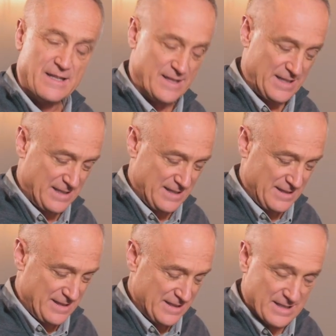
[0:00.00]

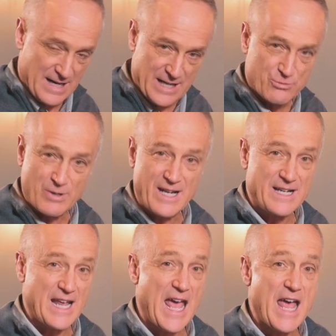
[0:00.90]
God
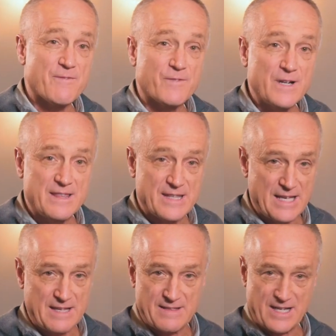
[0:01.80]
created
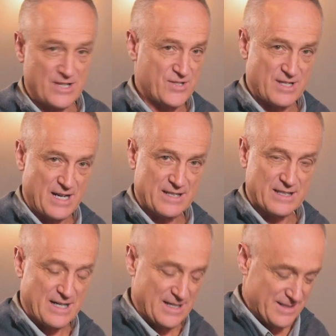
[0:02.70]
everything that is not
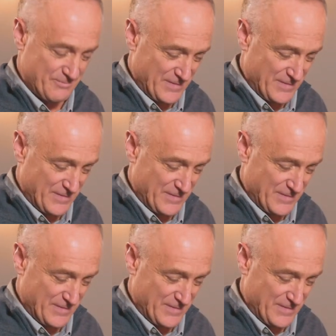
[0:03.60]
God.